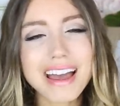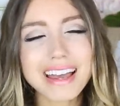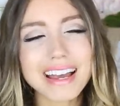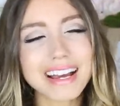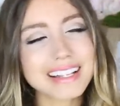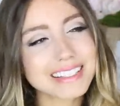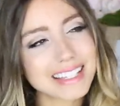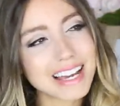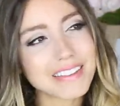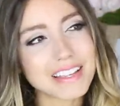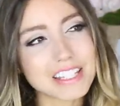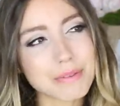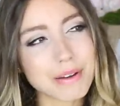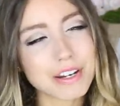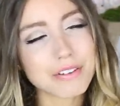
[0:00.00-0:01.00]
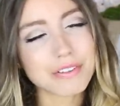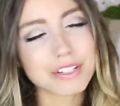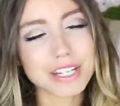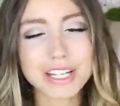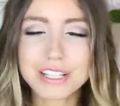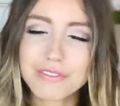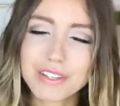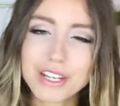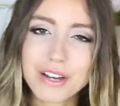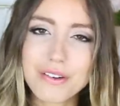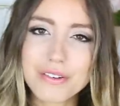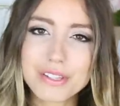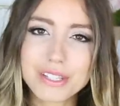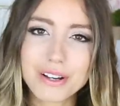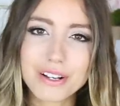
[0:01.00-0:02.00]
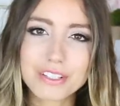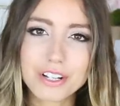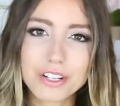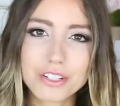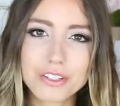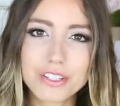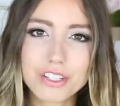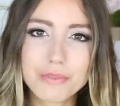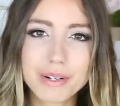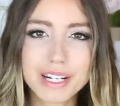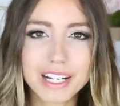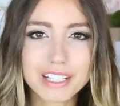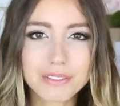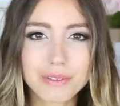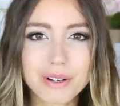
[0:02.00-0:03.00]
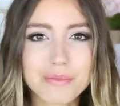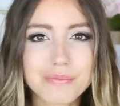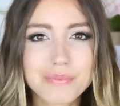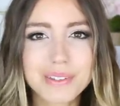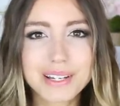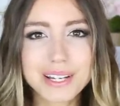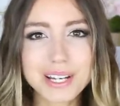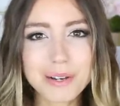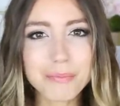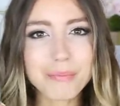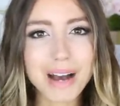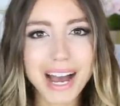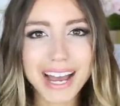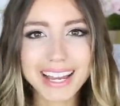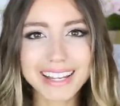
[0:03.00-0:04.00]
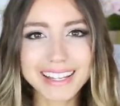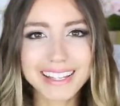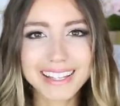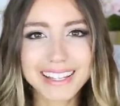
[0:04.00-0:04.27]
And yeah, that's about it for today's video. So I'll talk to you soon in my next one. Bye.